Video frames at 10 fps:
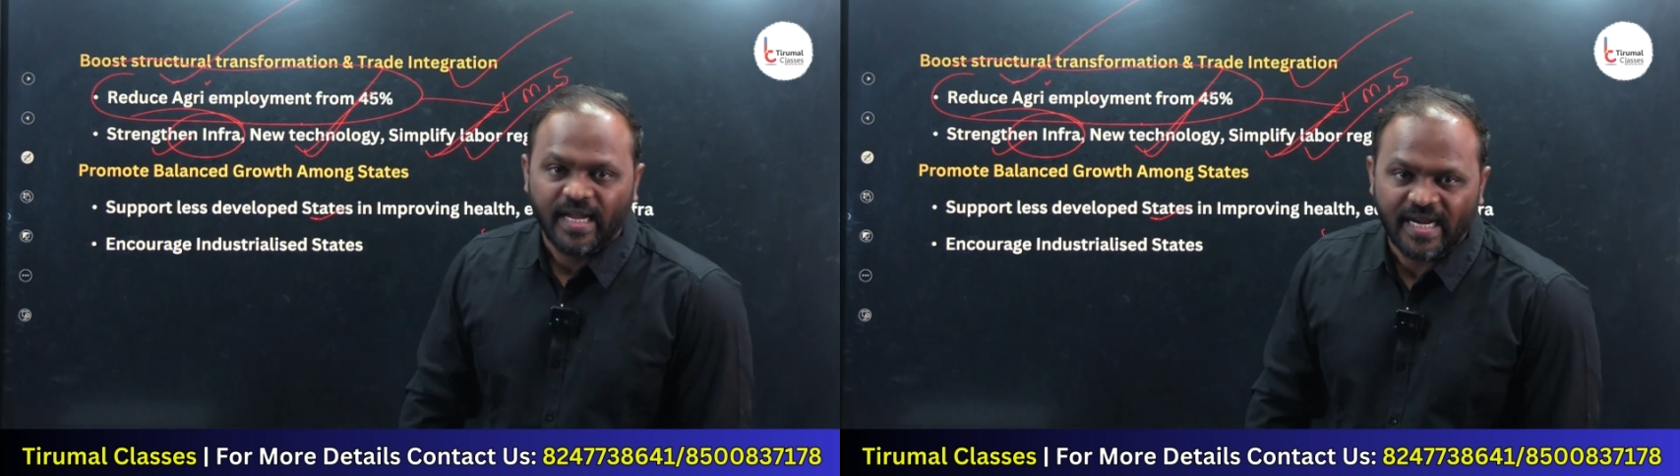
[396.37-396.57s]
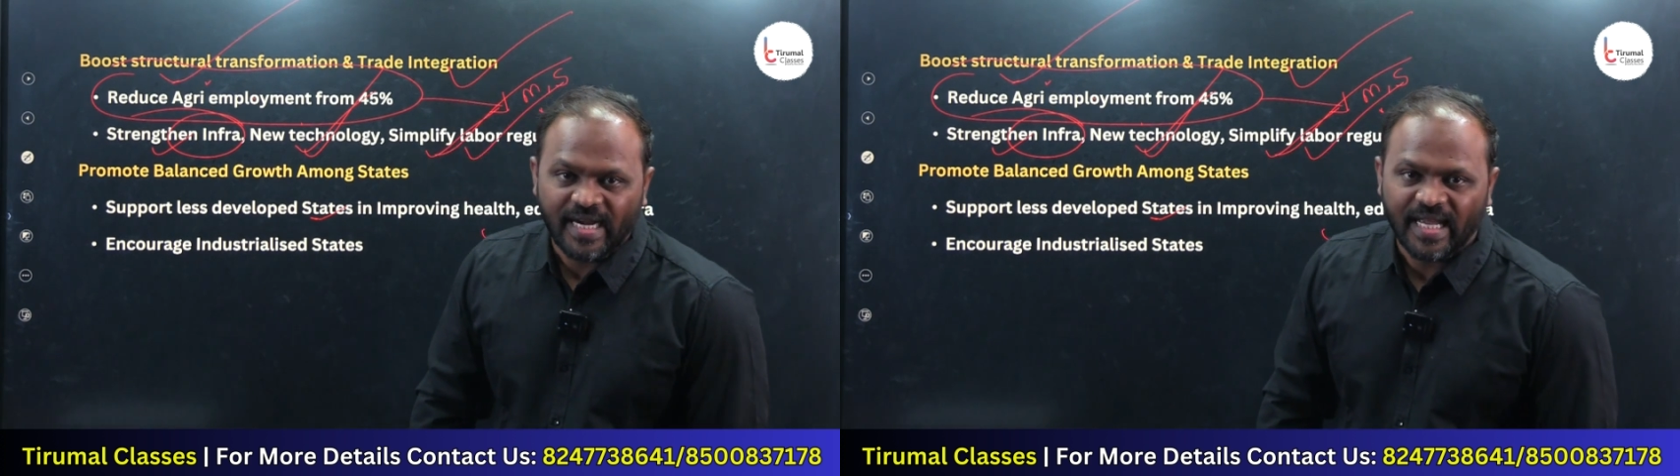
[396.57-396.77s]

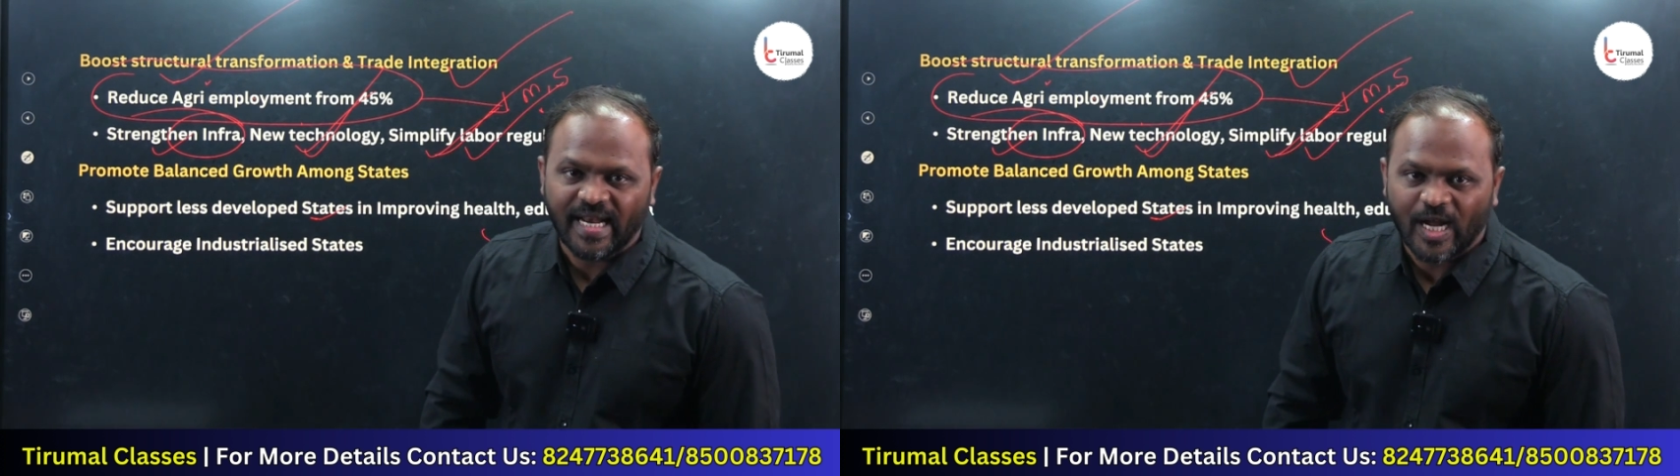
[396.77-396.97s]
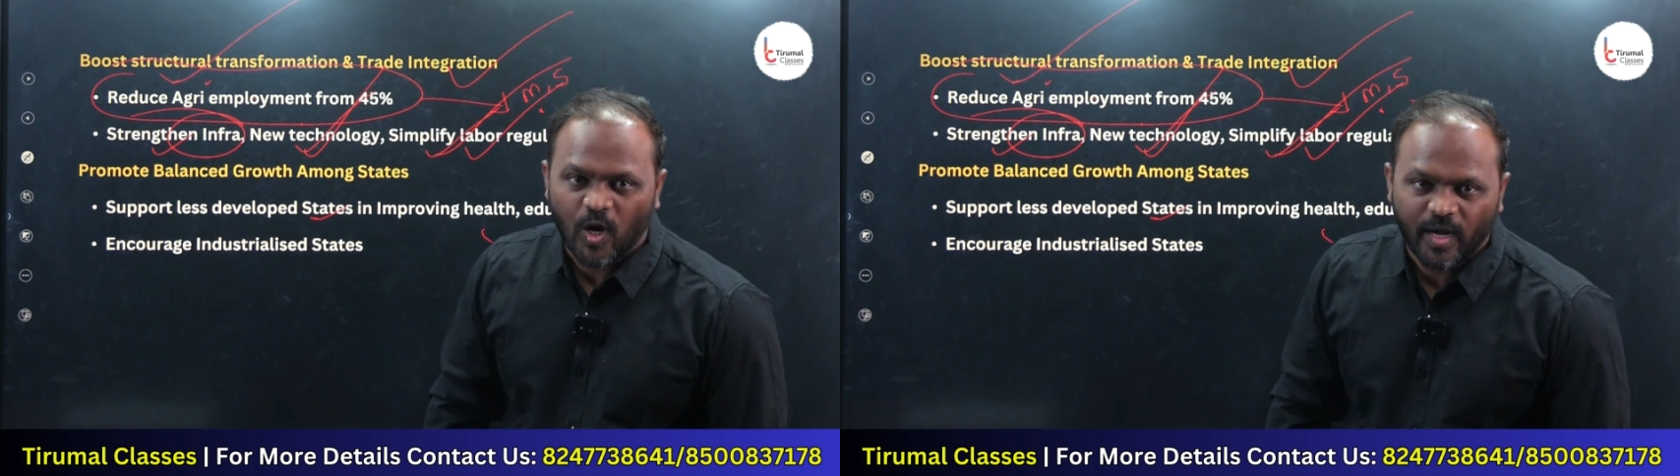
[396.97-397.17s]
Indian
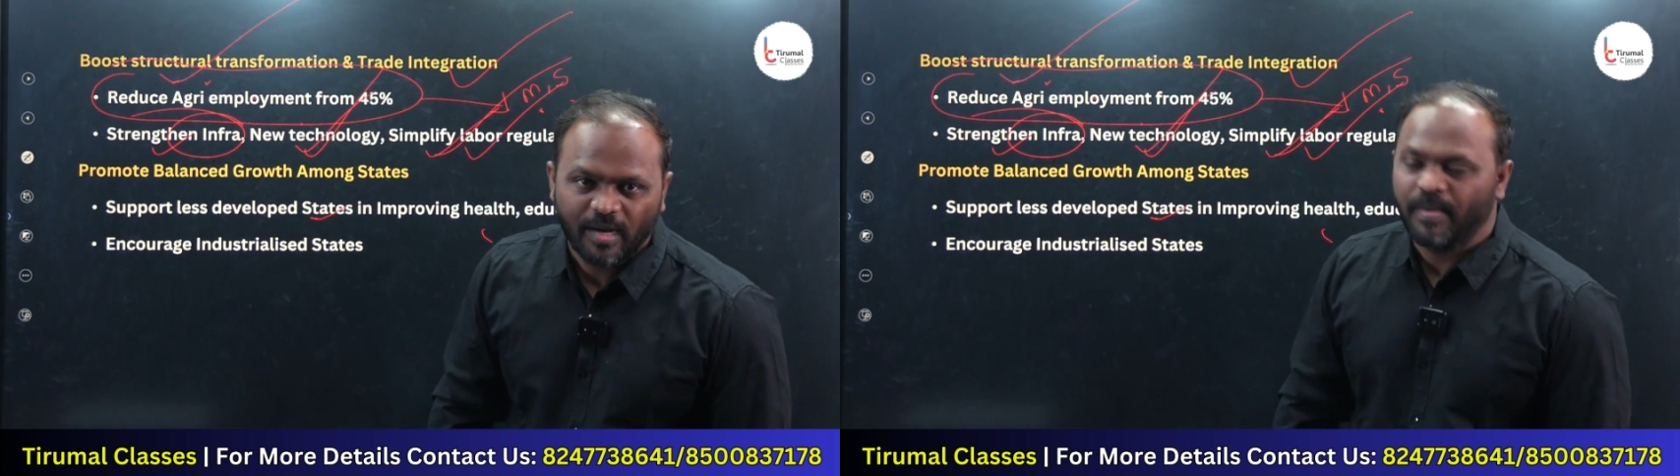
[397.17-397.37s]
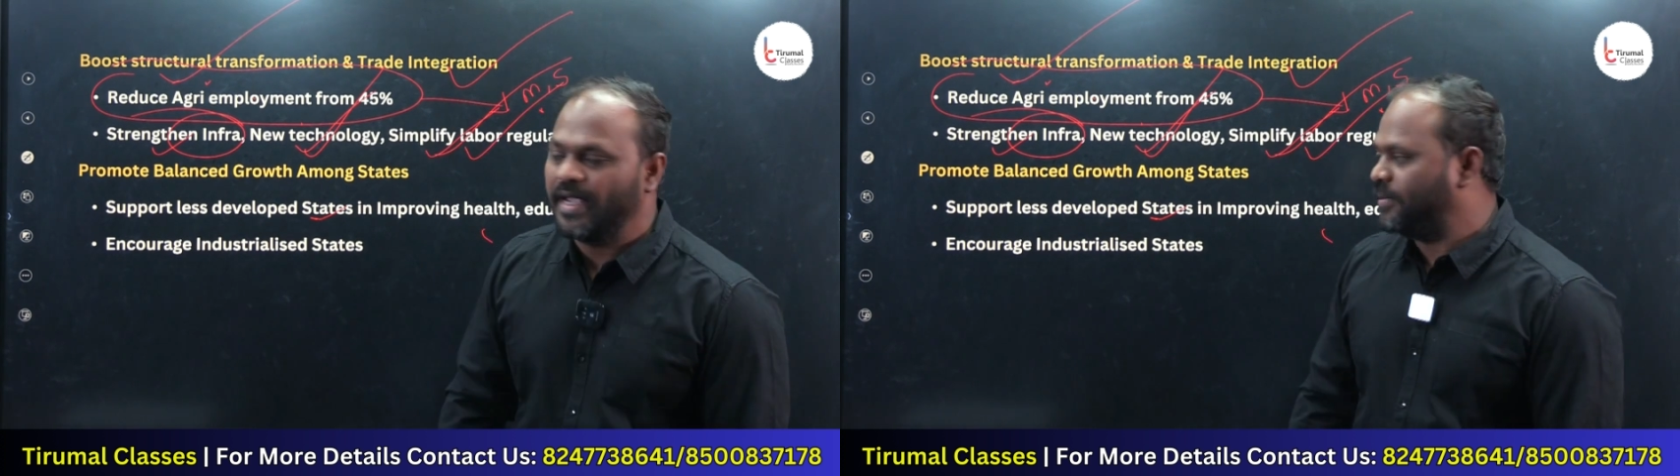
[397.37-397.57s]

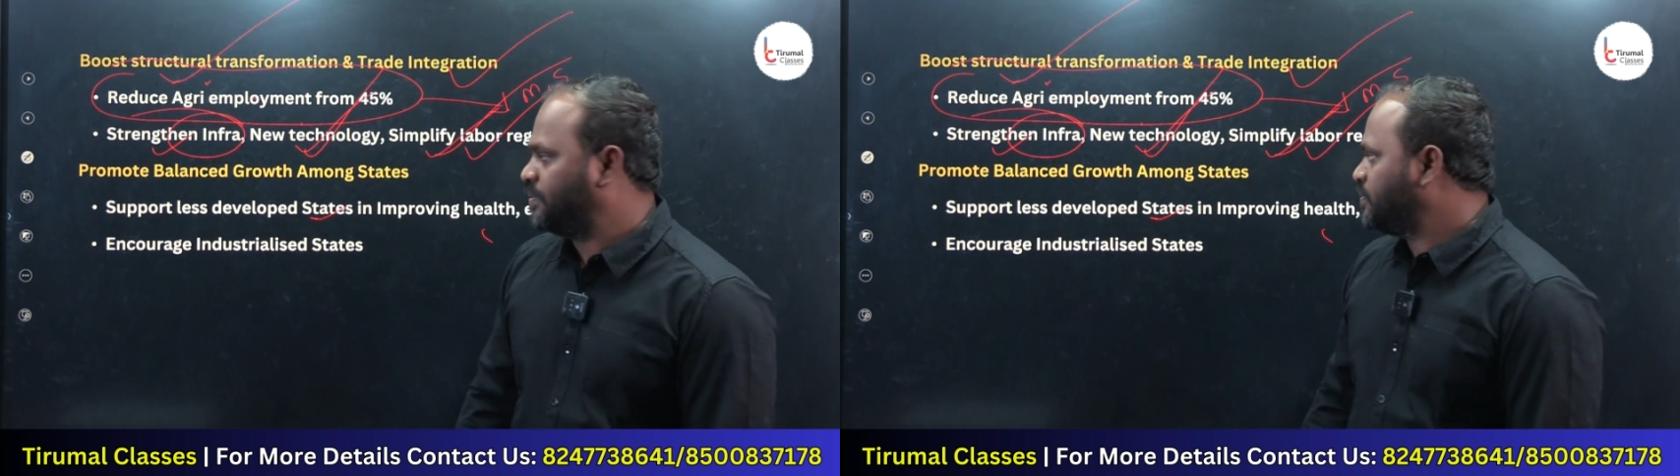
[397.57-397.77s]
economy.